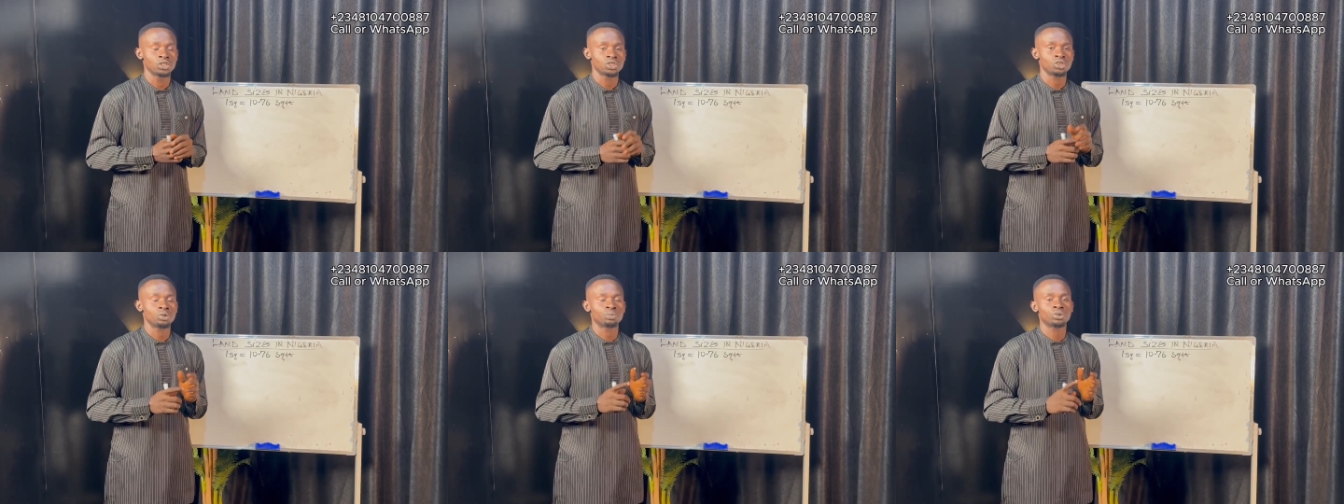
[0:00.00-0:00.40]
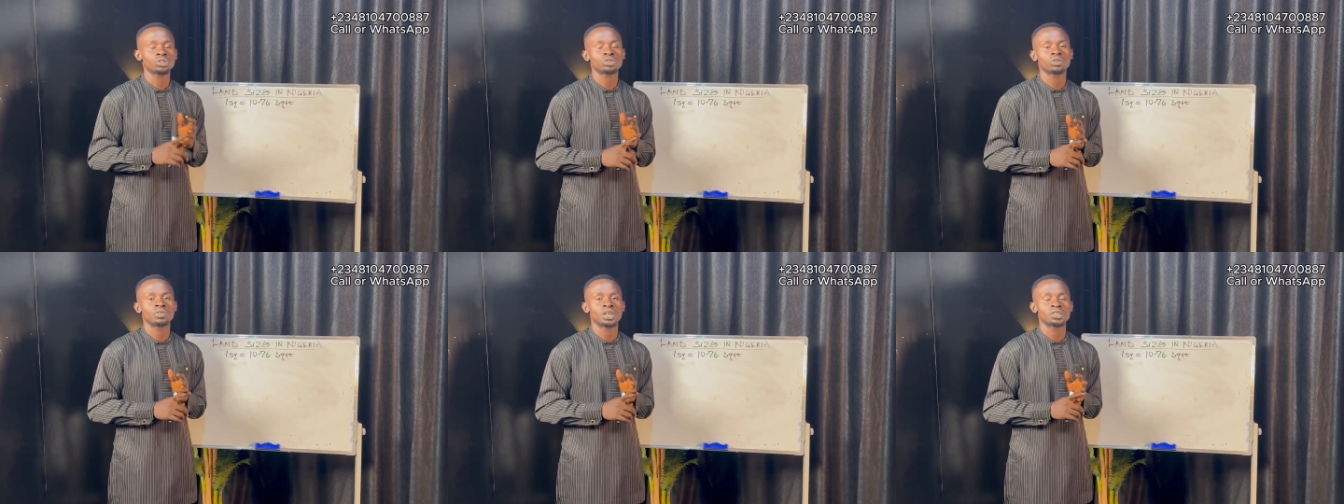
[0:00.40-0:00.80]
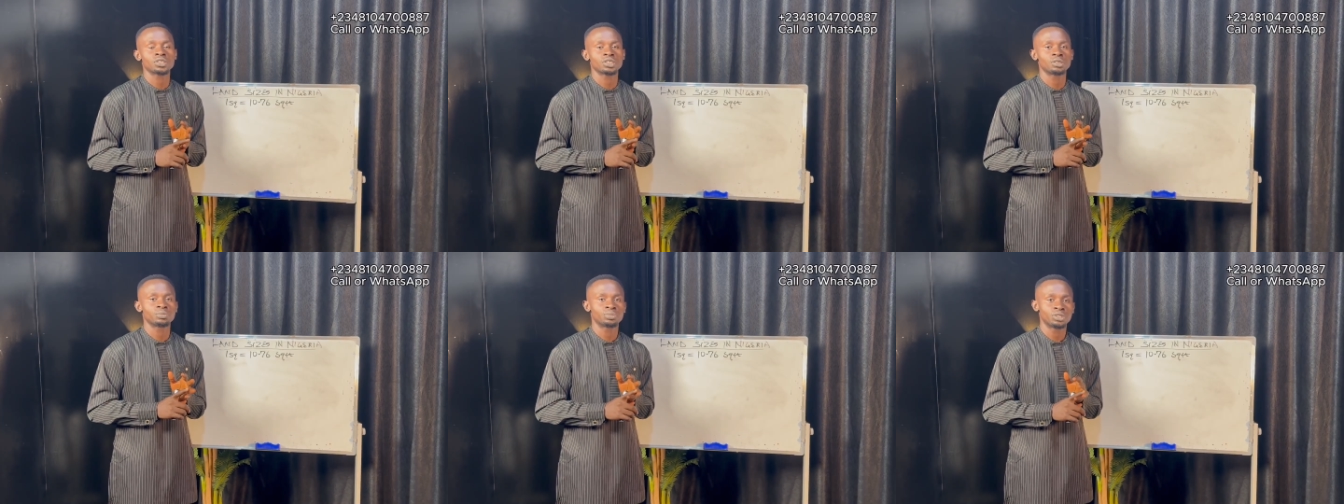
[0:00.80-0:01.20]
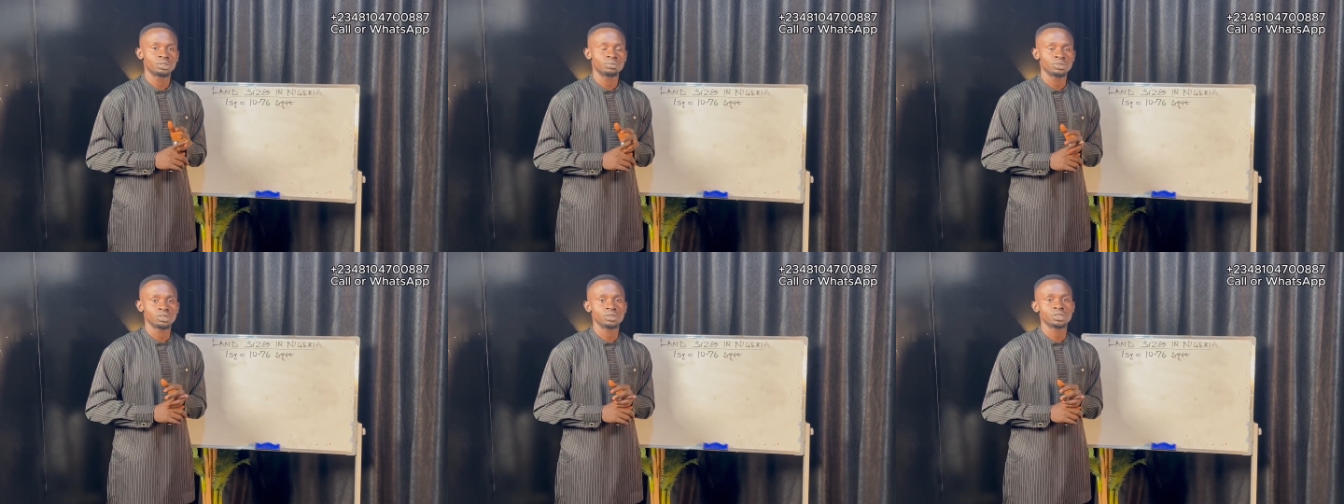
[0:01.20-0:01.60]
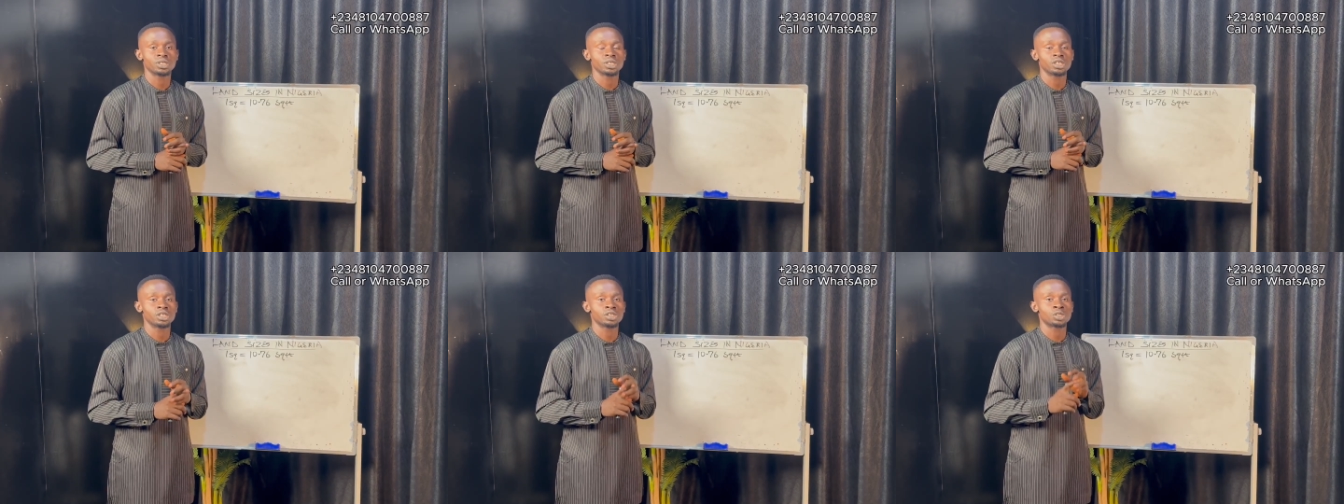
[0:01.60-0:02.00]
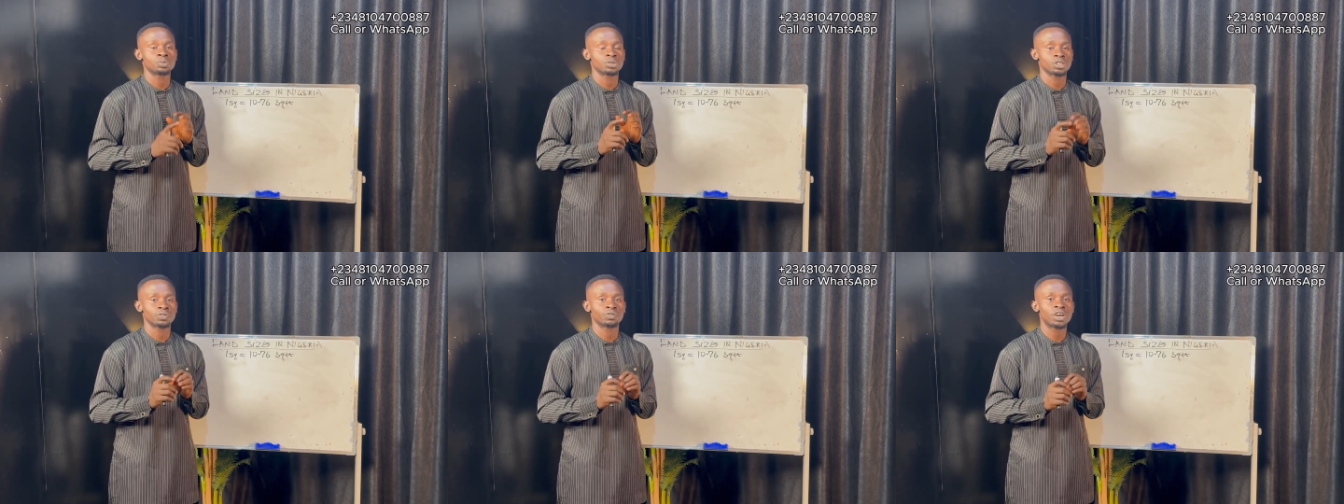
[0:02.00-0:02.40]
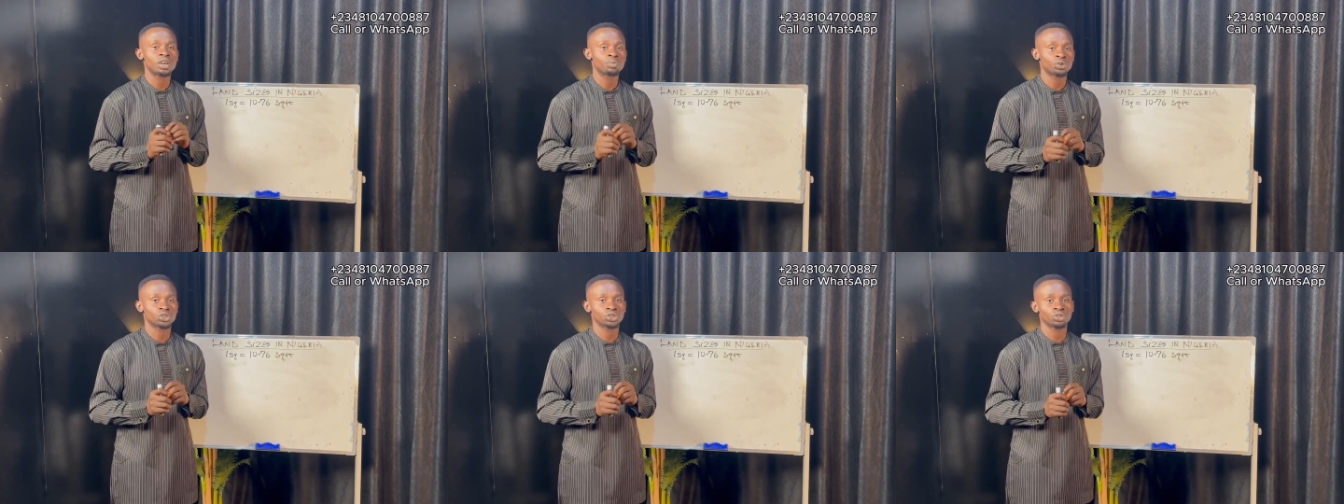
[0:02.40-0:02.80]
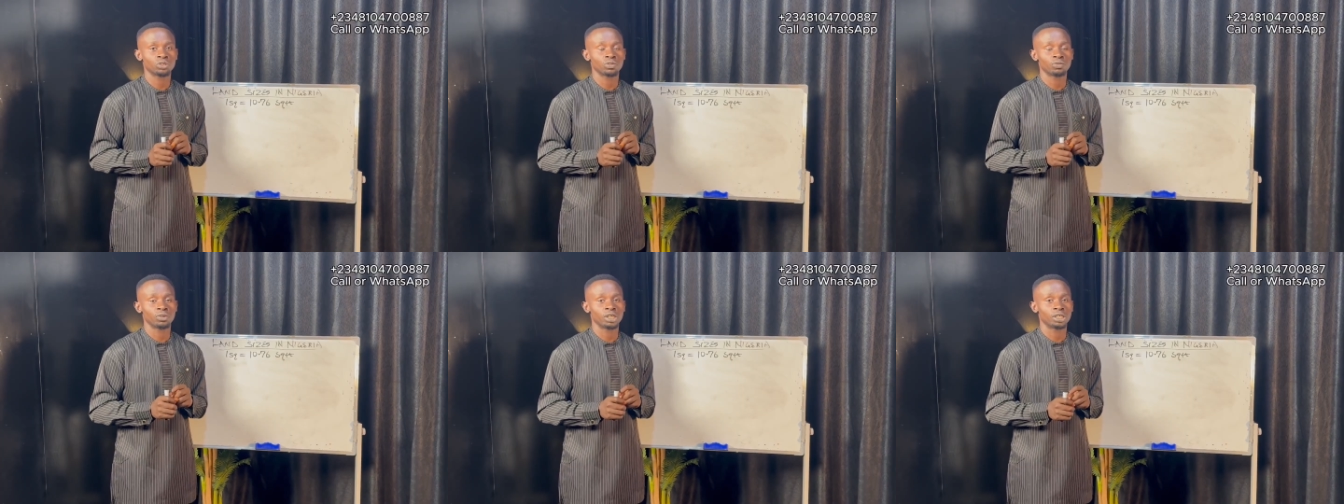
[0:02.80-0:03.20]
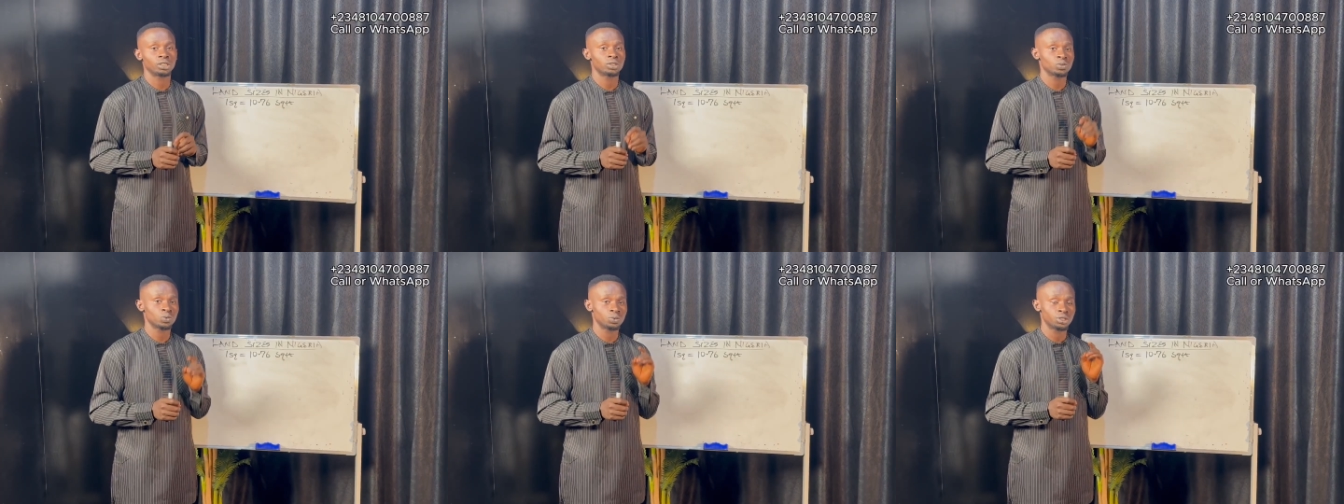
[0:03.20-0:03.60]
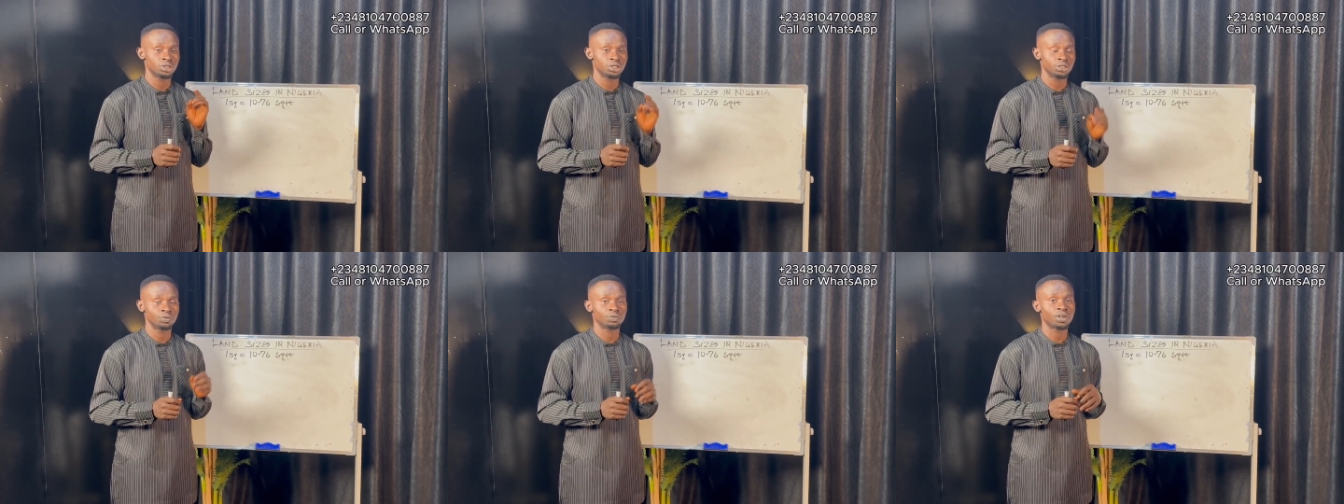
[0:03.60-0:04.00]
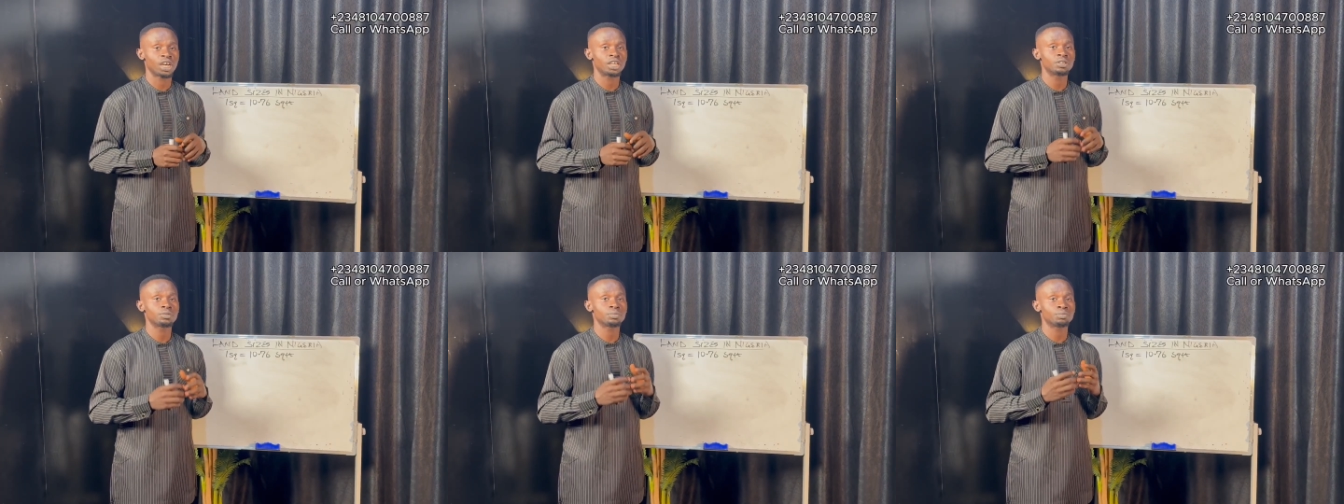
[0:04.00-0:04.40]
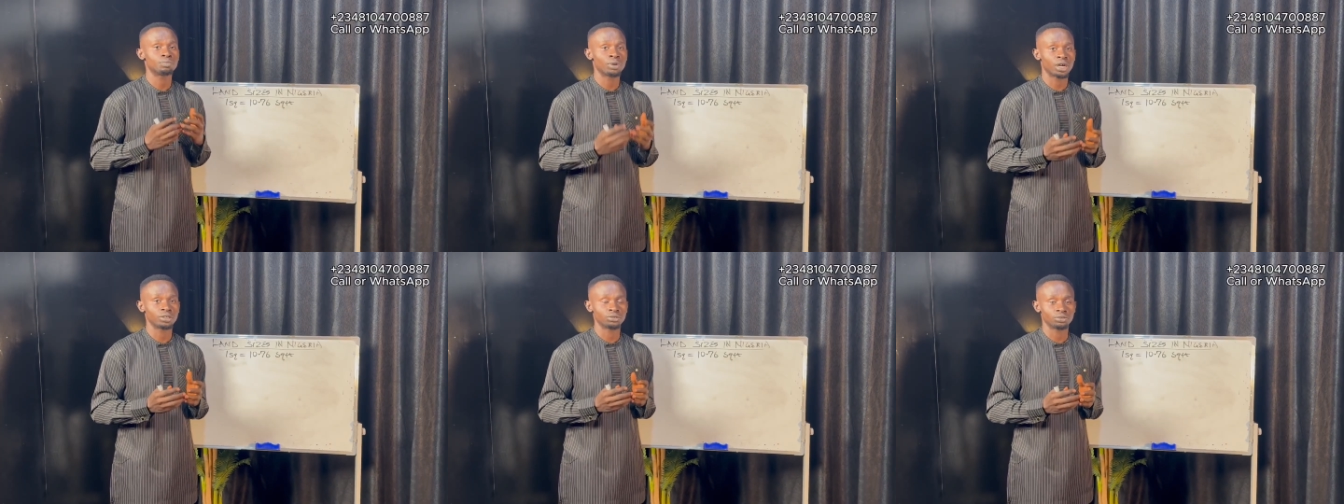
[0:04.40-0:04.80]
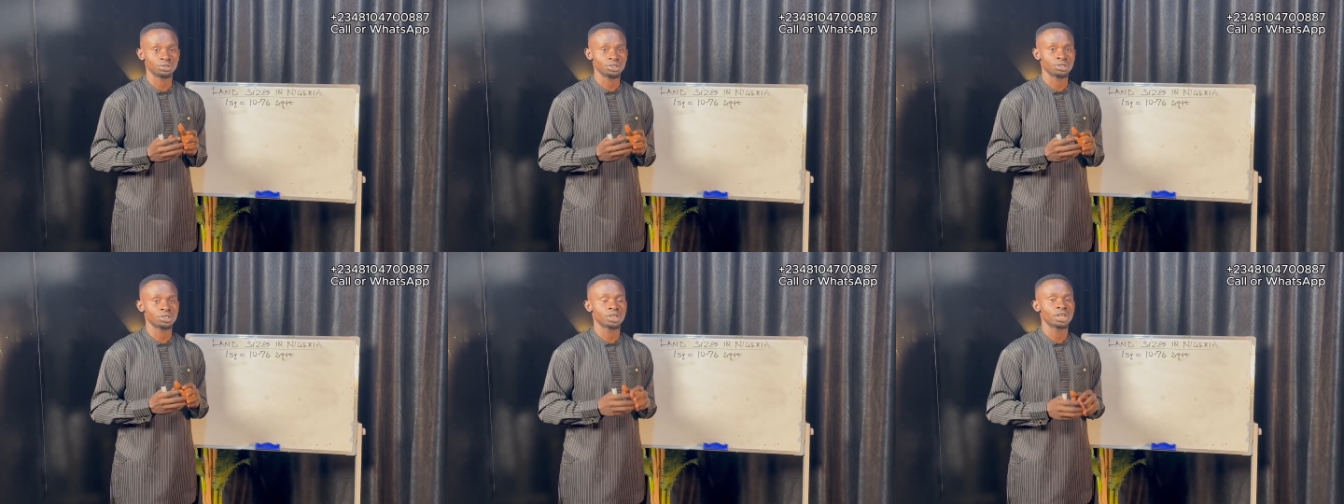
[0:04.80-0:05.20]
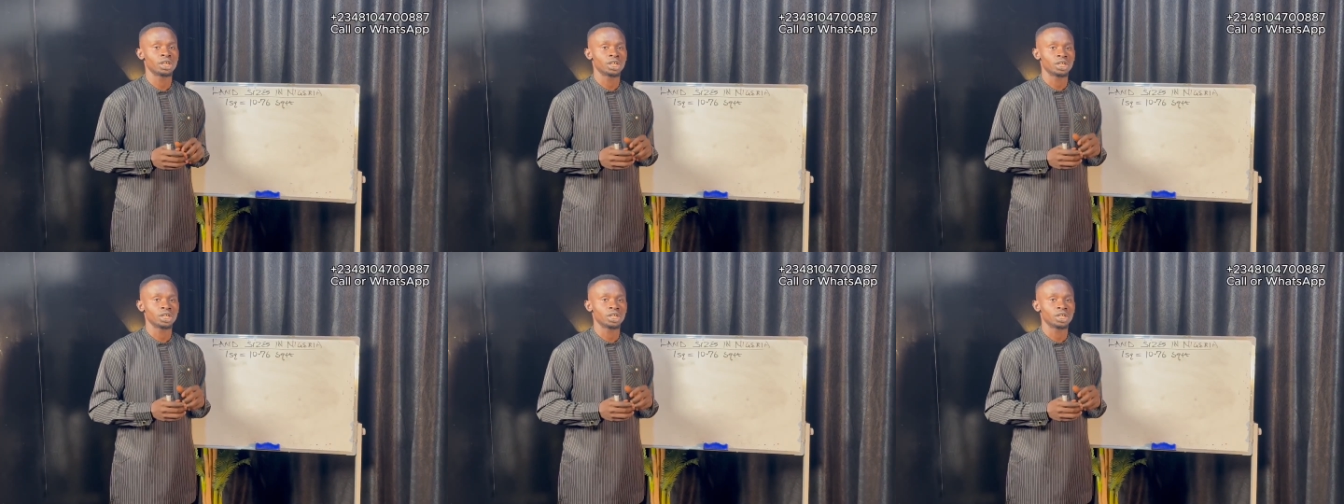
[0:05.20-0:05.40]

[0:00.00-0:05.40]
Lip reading: So a plot of land simply means a specified portion of land with defined boundaries